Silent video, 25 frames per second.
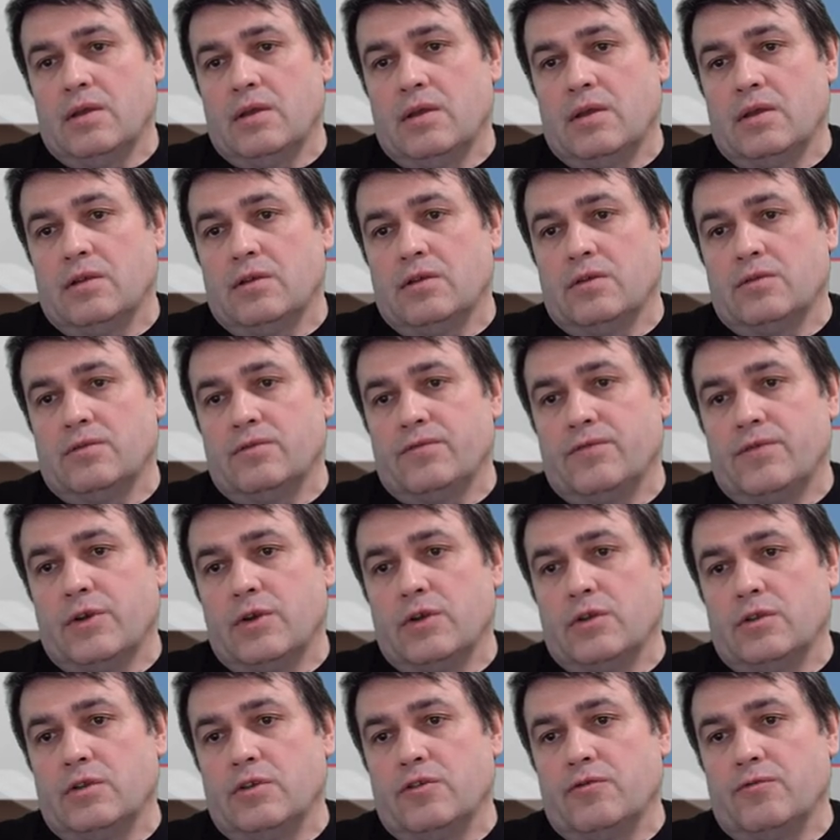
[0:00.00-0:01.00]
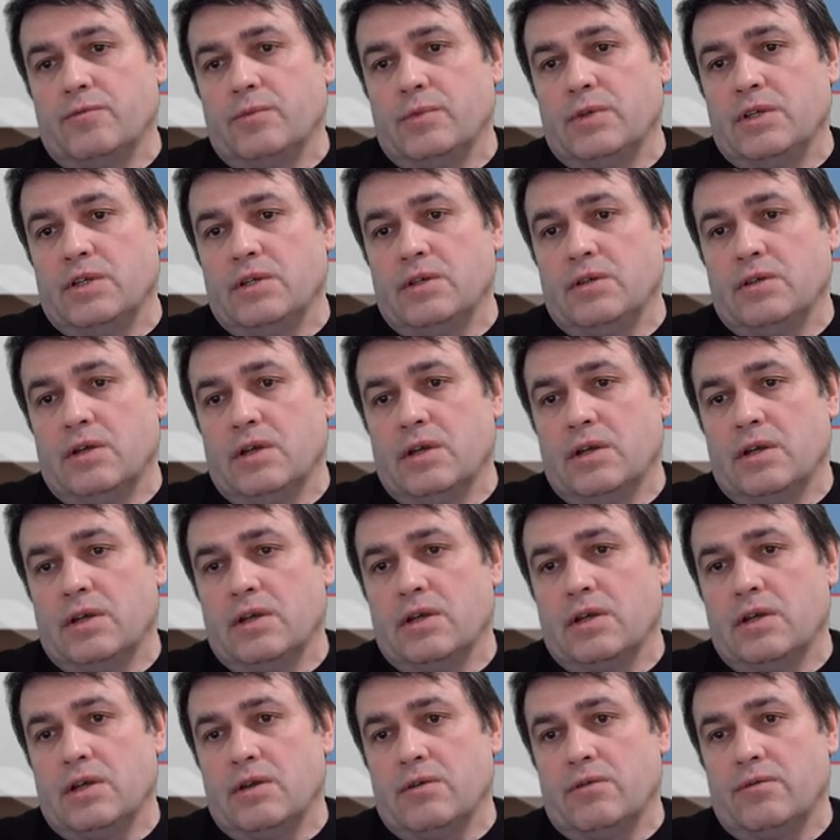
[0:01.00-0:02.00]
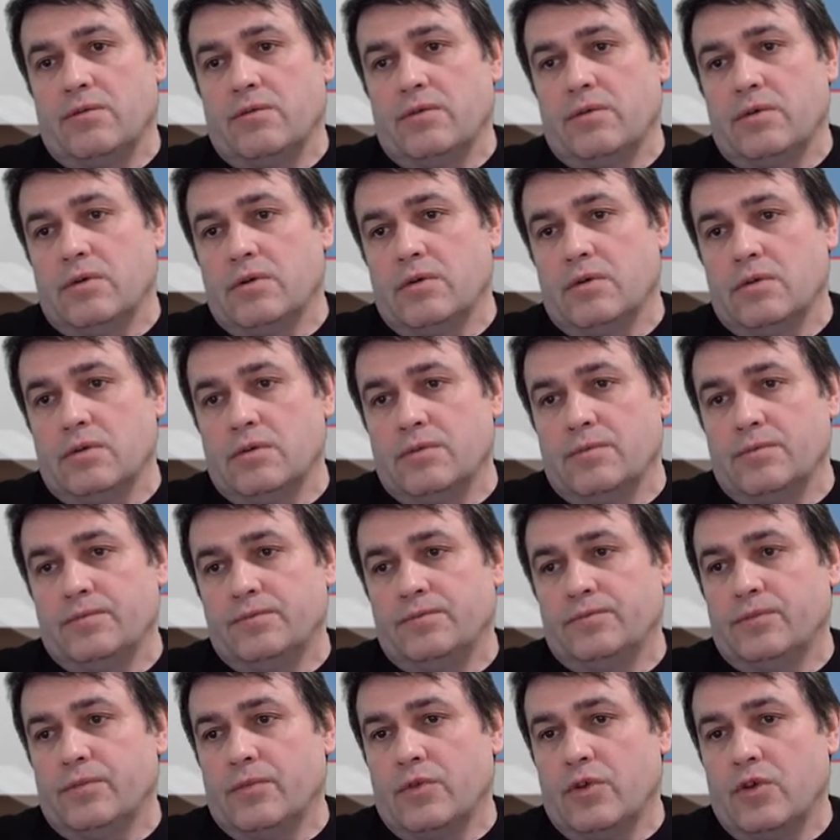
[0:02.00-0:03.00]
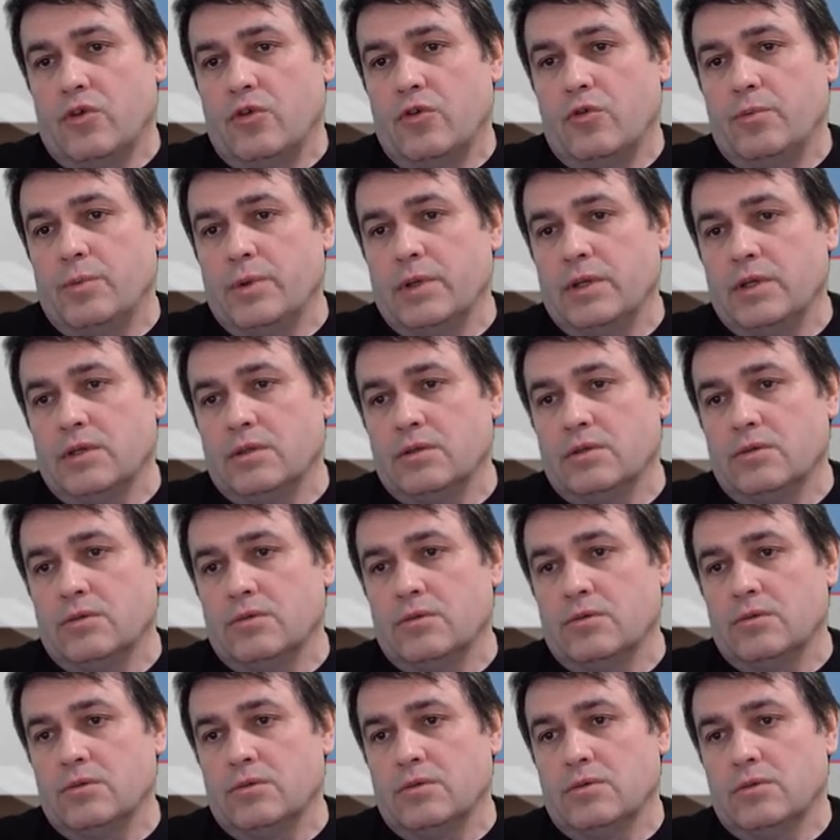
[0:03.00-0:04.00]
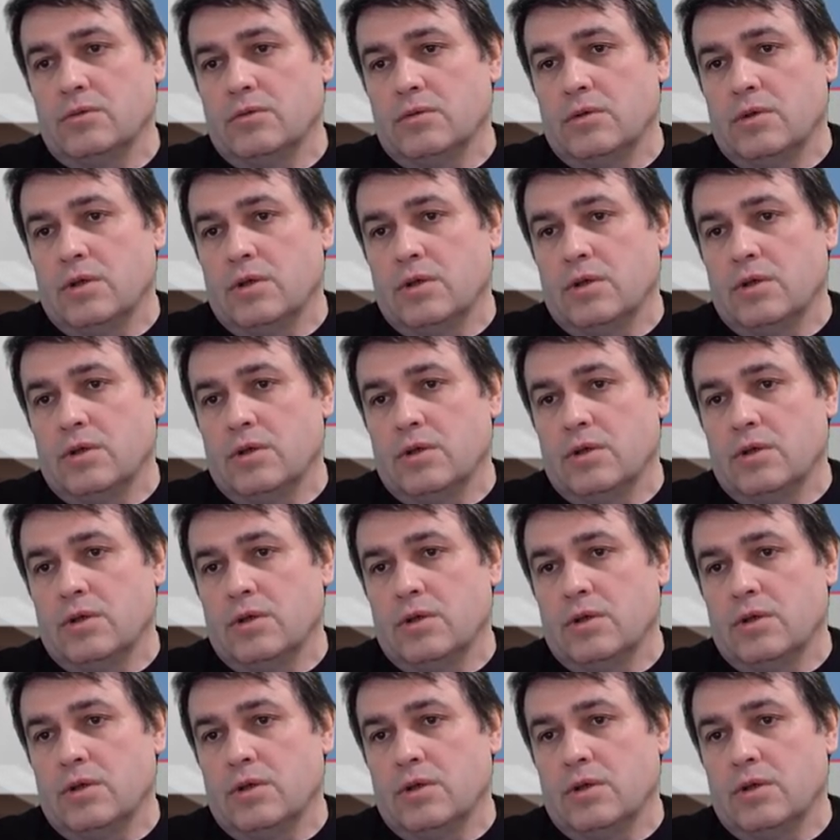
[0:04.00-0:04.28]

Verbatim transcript: and in front of me I have opening to